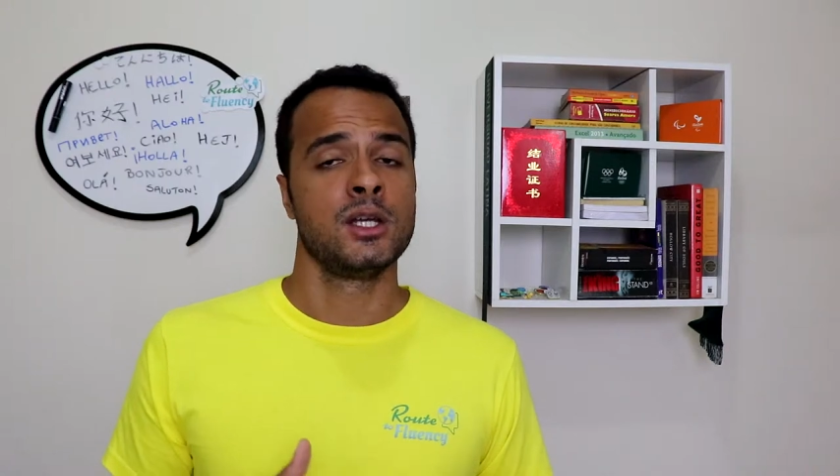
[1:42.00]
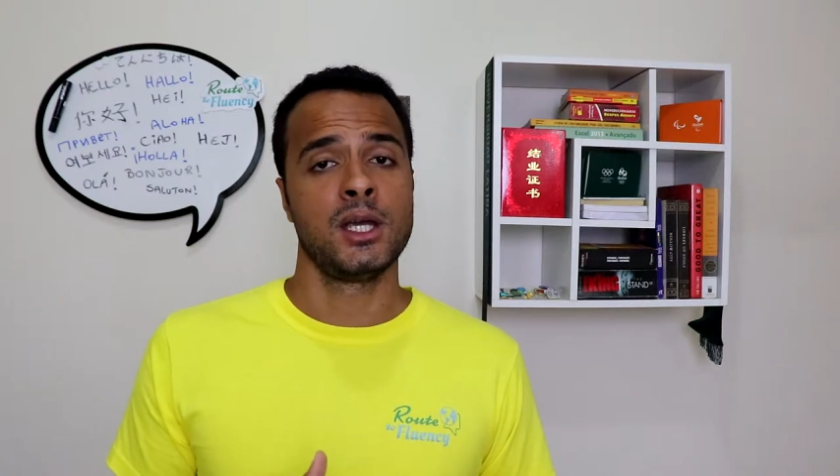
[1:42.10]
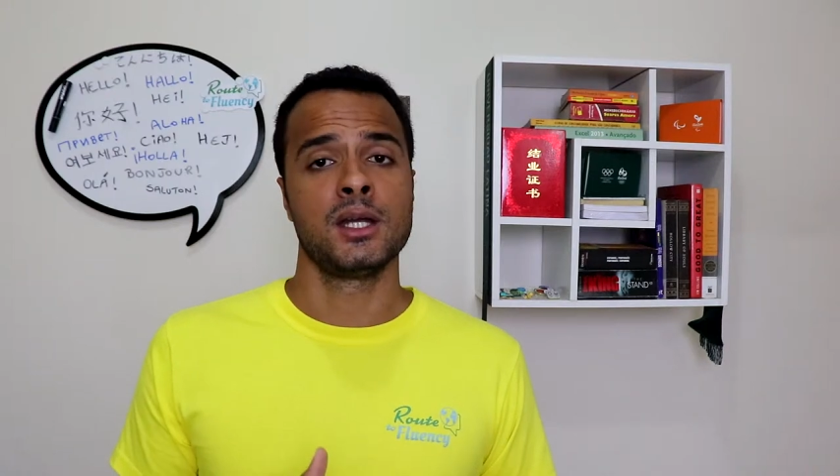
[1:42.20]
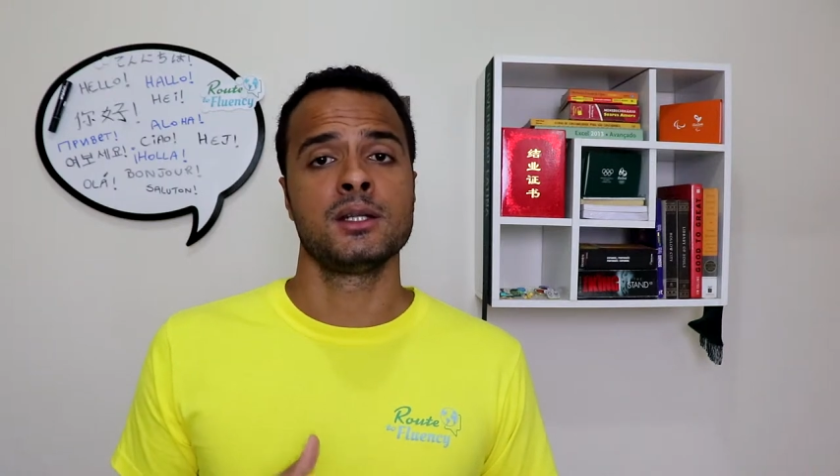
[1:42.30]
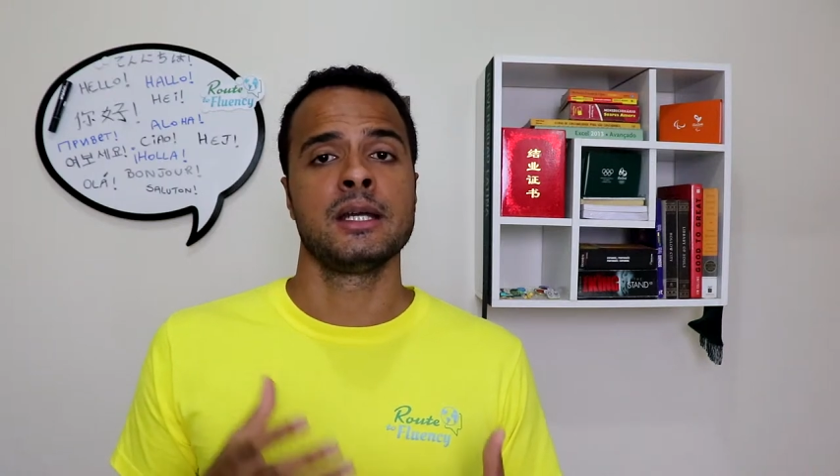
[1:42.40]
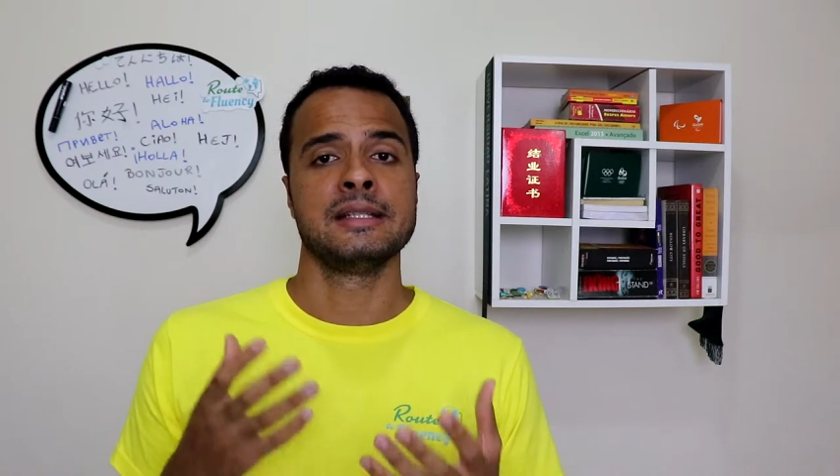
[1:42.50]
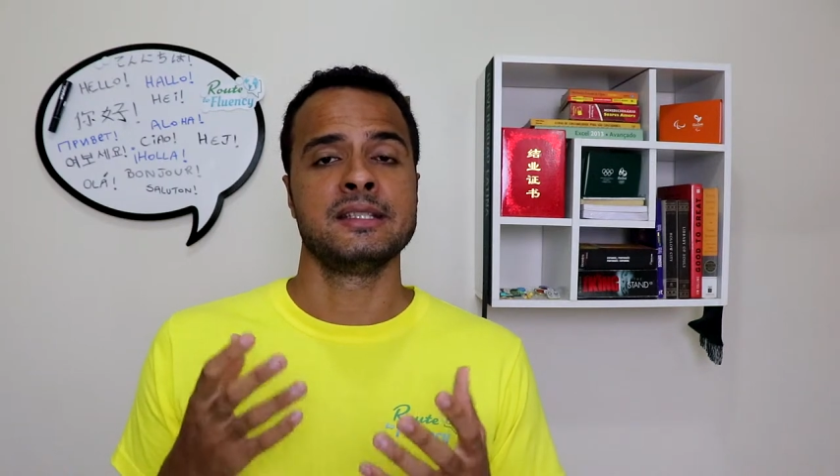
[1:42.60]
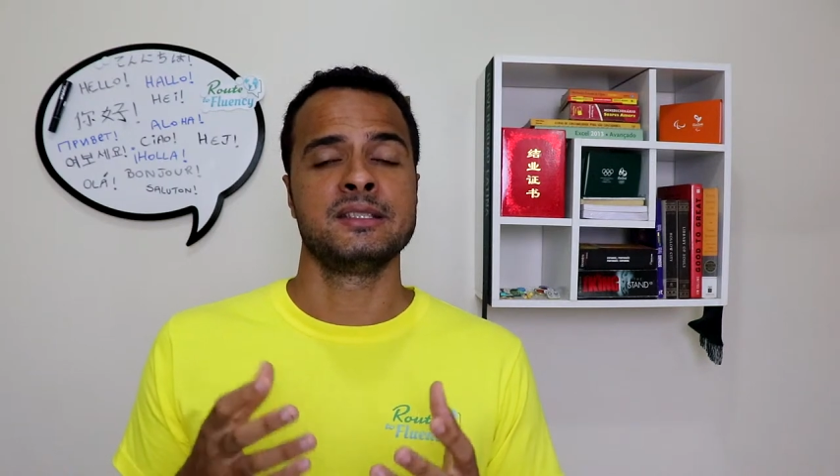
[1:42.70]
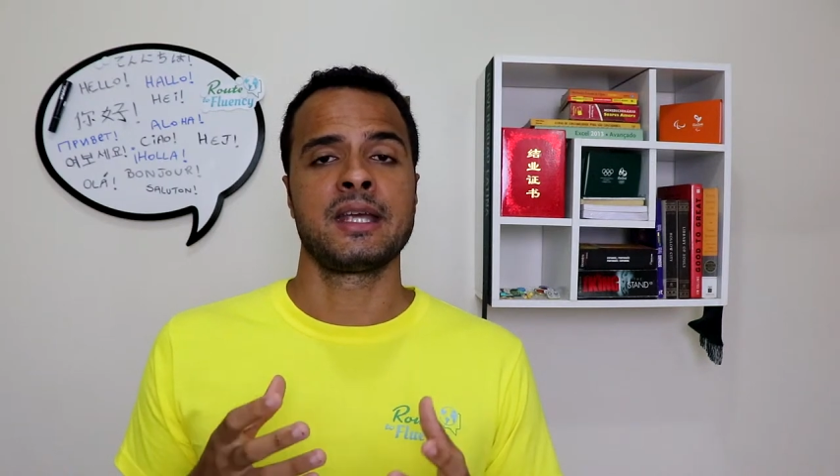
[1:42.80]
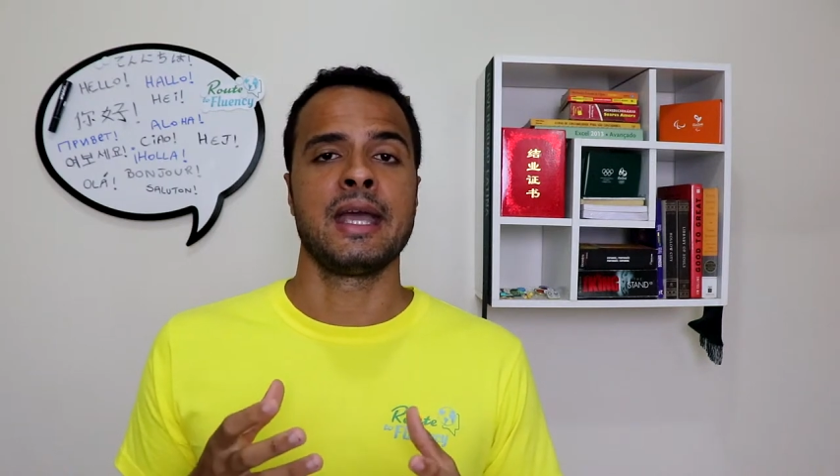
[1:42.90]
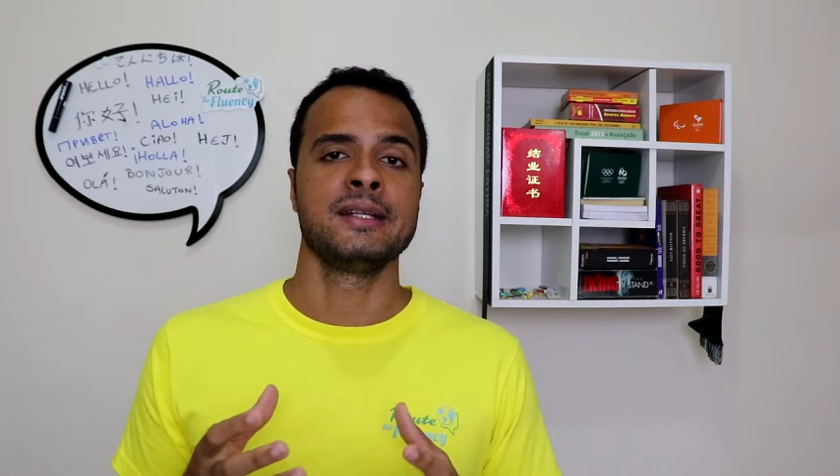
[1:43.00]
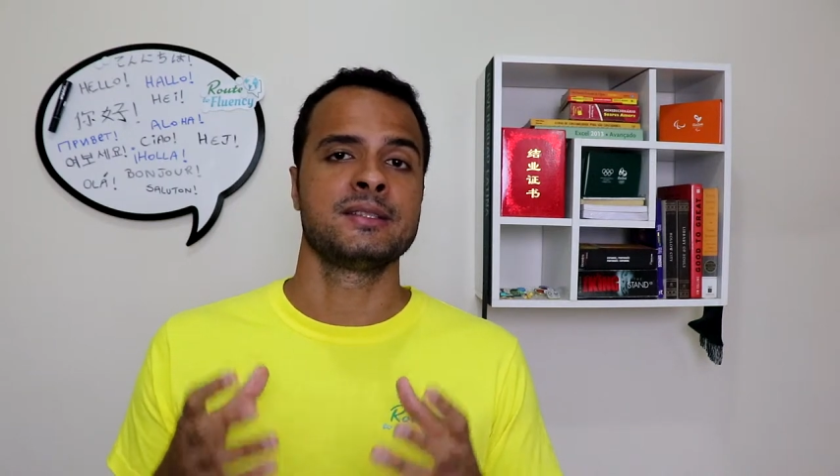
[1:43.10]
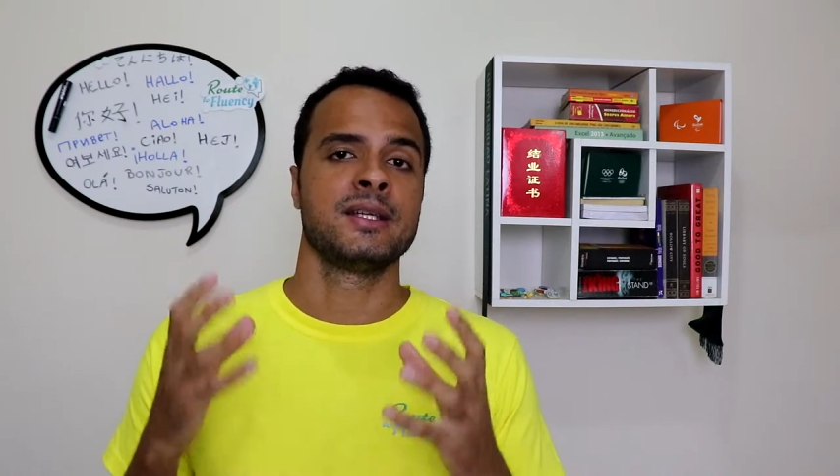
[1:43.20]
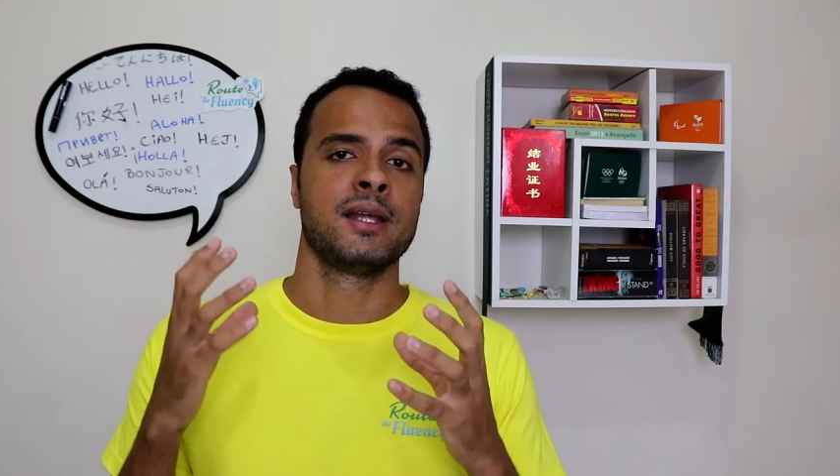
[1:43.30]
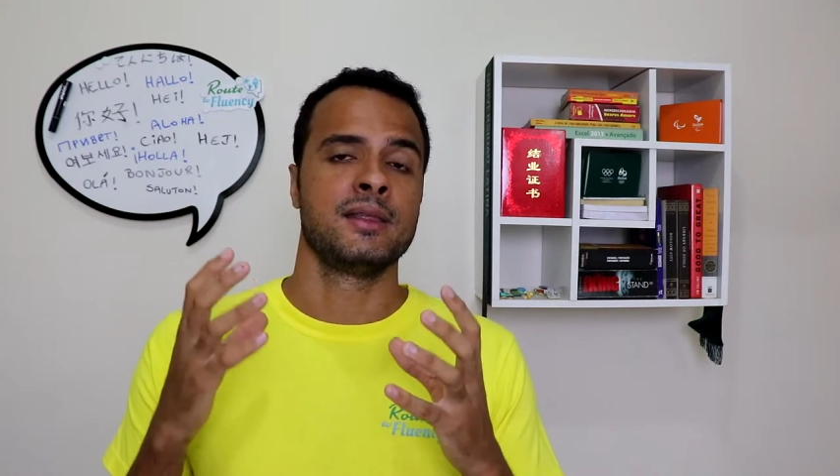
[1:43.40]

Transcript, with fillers: and dedicate